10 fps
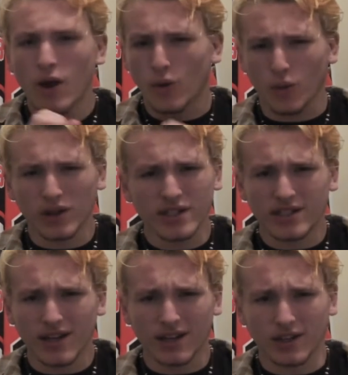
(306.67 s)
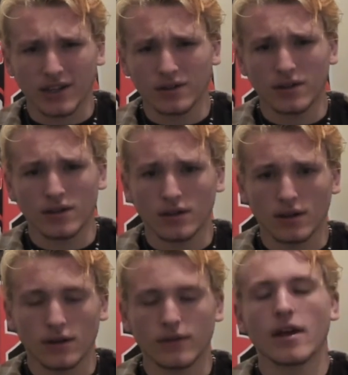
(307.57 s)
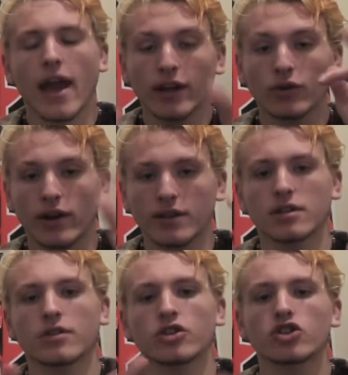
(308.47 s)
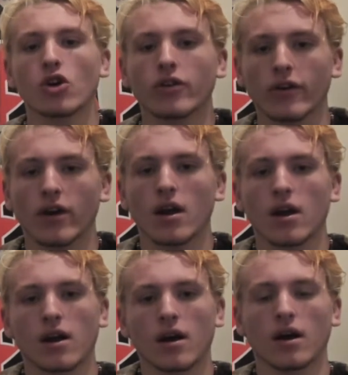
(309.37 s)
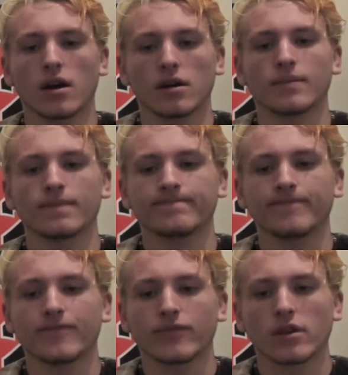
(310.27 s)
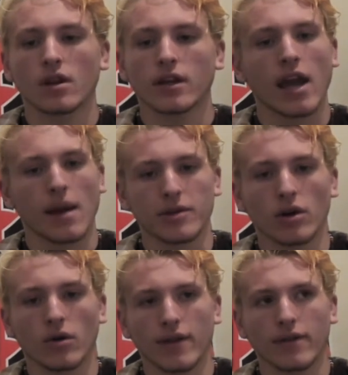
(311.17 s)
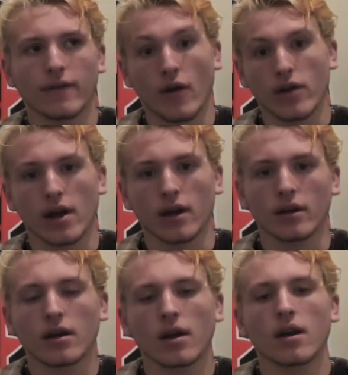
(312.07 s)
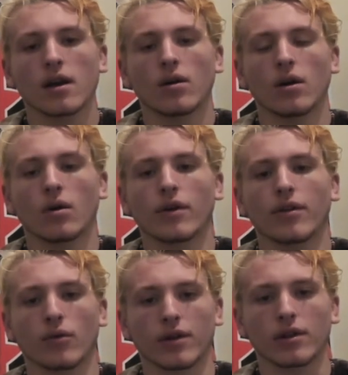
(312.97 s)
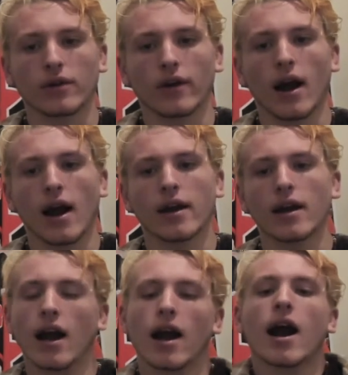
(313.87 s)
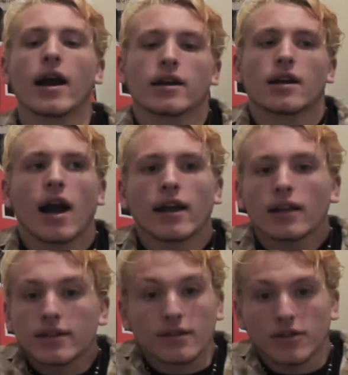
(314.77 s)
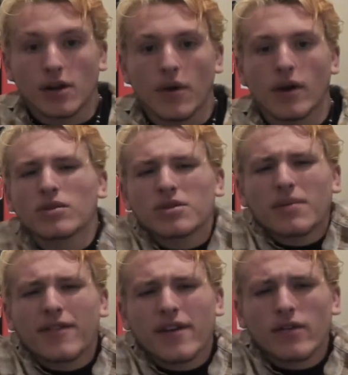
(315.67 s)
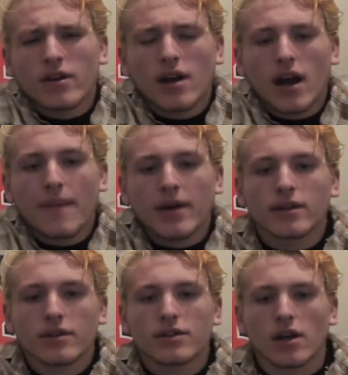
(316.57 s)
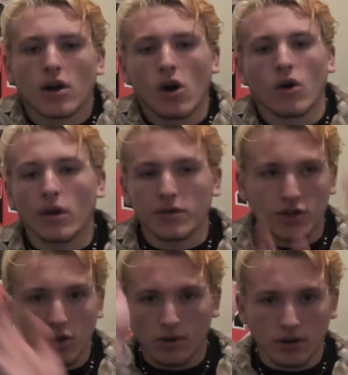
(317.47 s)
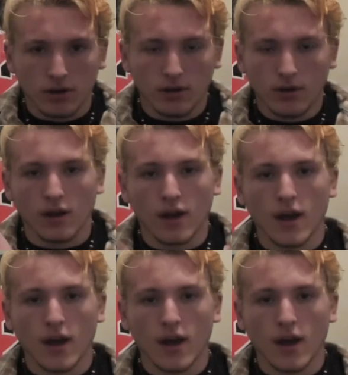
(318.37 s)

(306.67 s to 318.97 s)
Really did not like it, the end credit scene. The Joker cameo at the very end with the Riddler. I liked it this time around. It wasn't my favorite. I'm not going to say, oh, that was so brilliant.